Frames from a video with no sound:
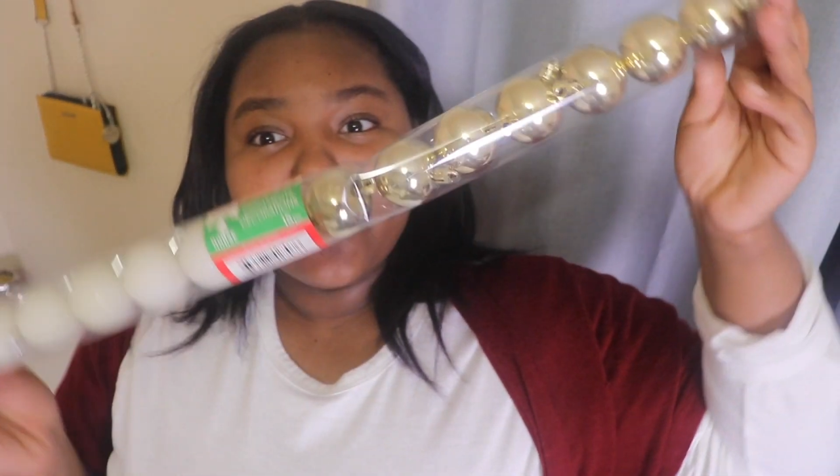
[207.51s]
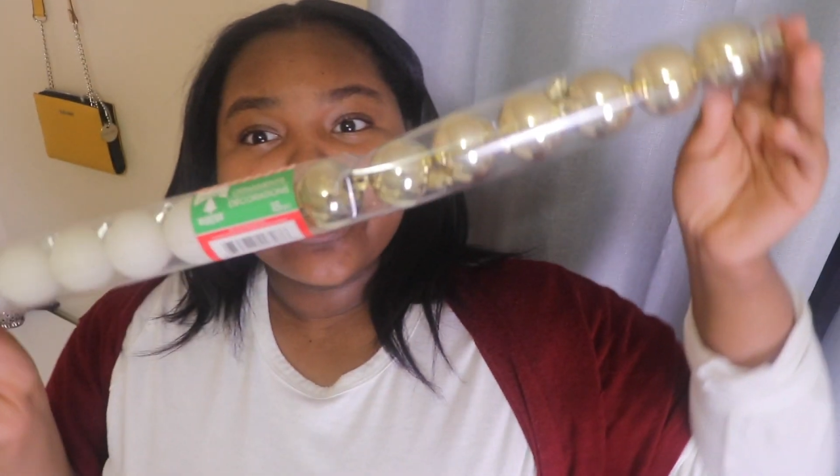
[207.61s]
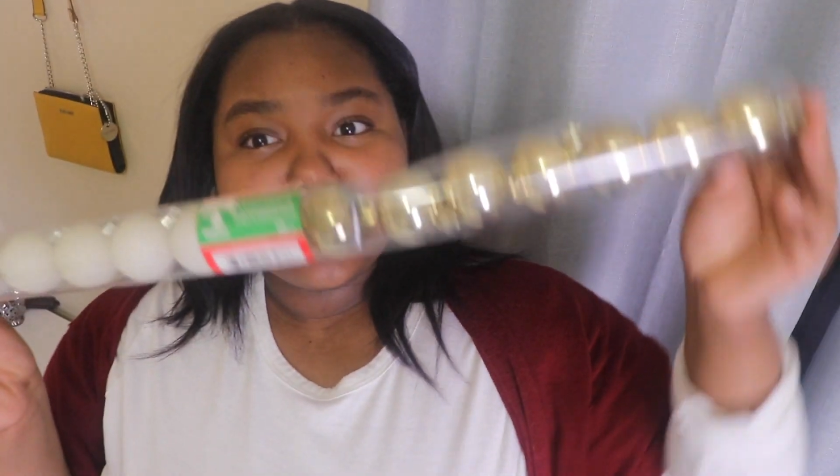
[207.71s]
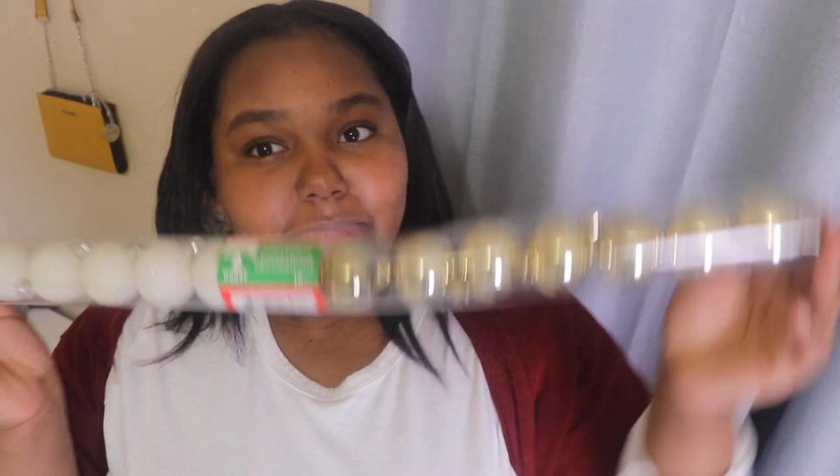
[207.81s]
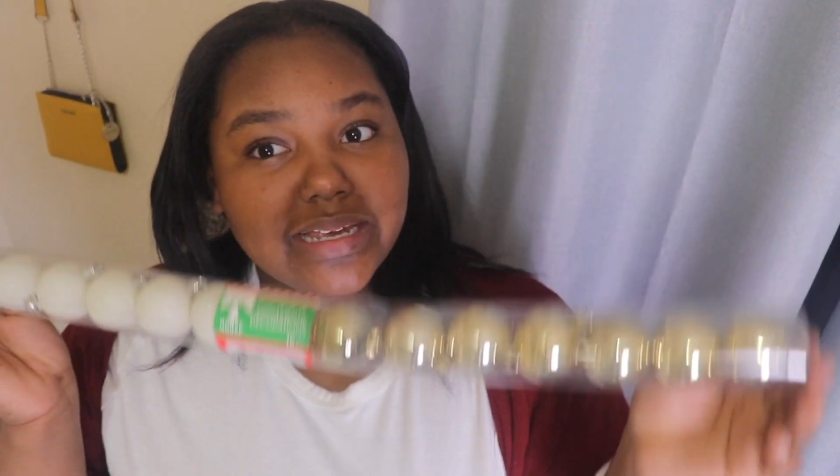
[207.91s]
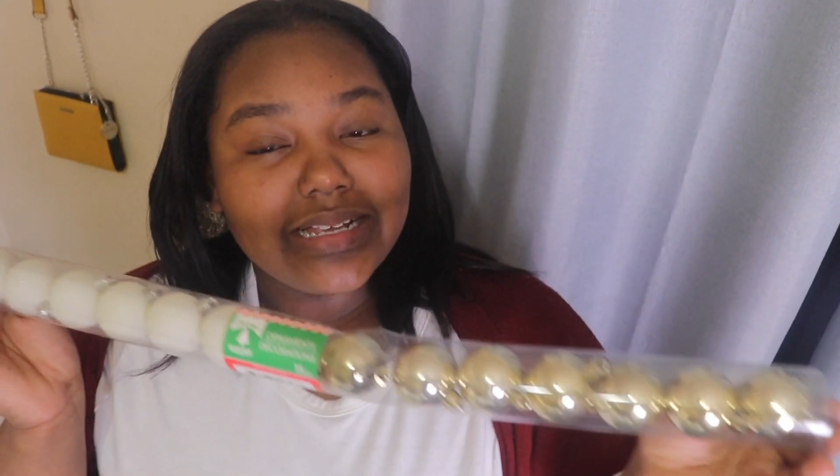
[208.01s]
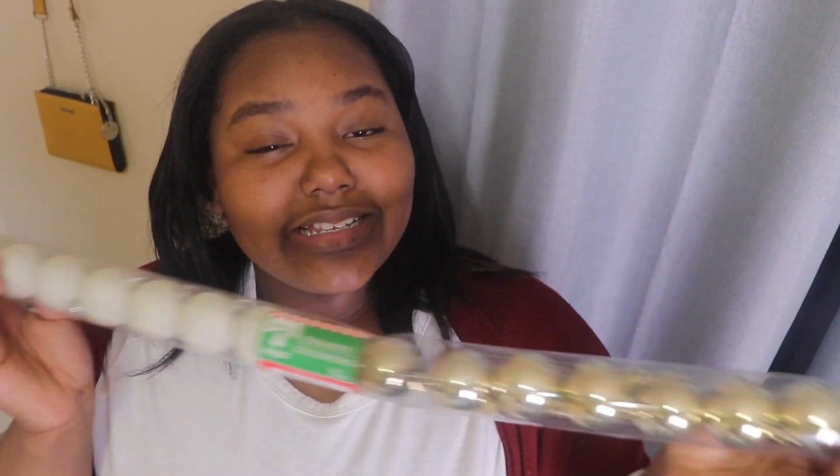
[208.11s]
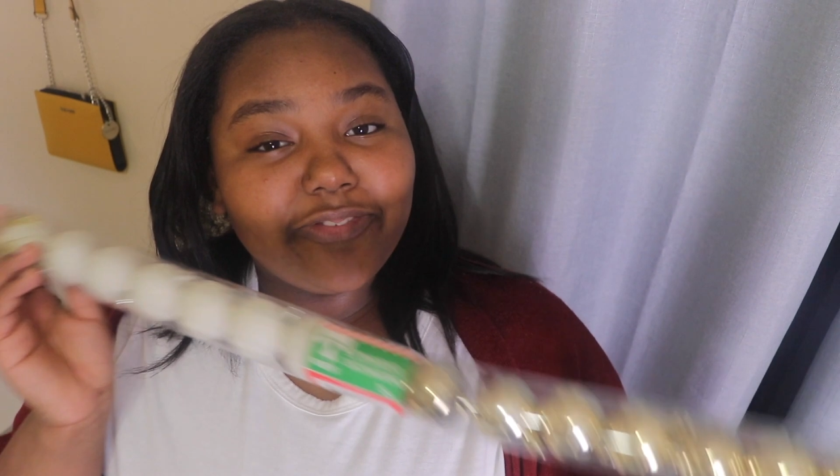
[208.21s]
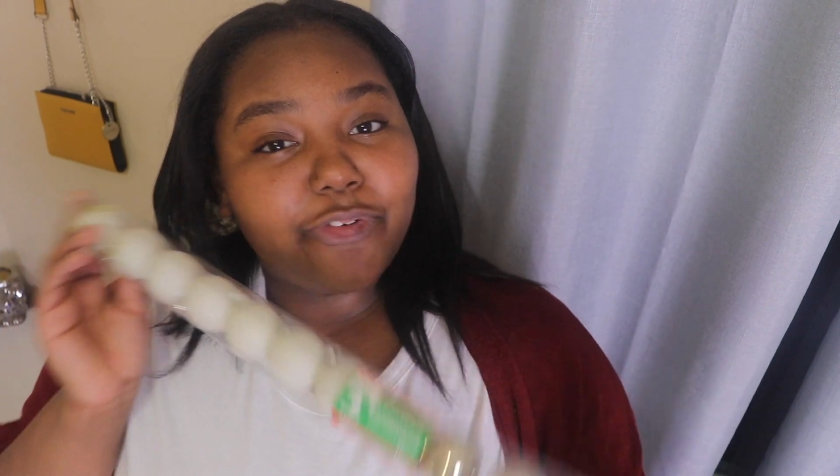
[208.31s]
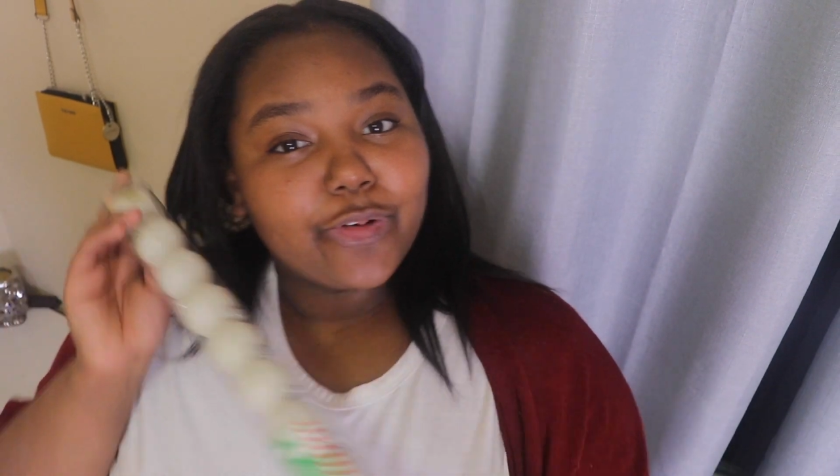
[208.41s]

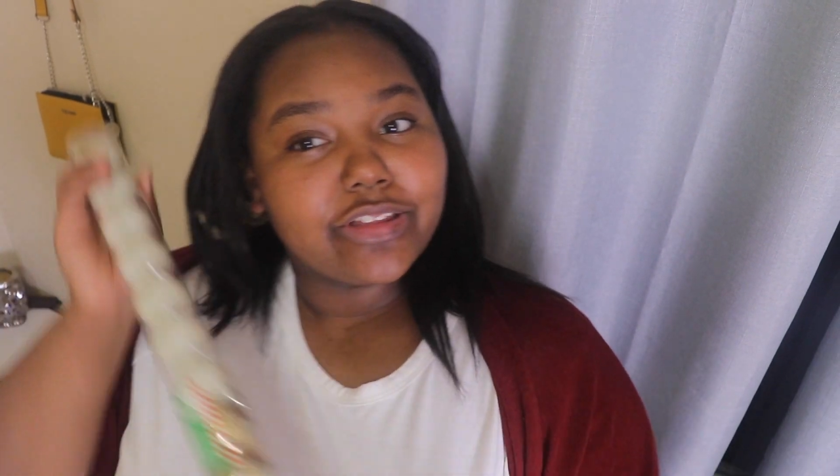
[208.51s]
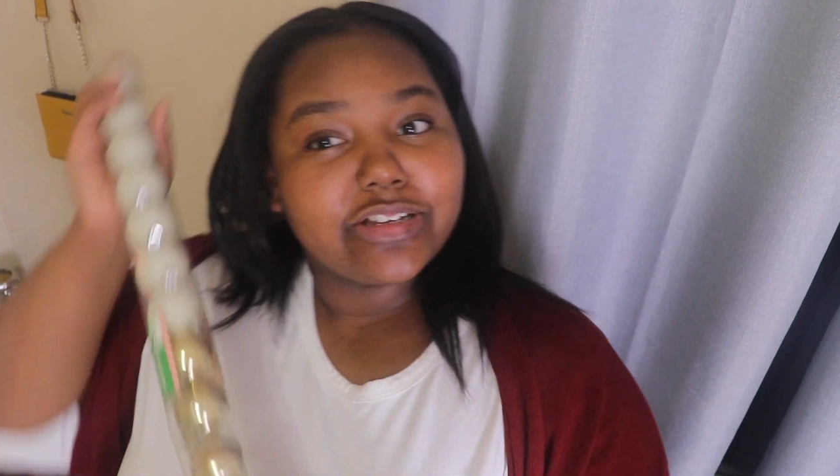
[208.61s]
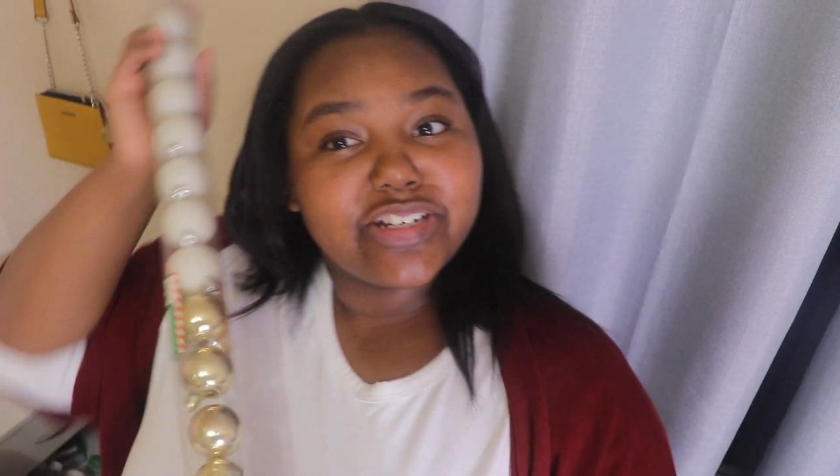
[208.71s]
ornaments for the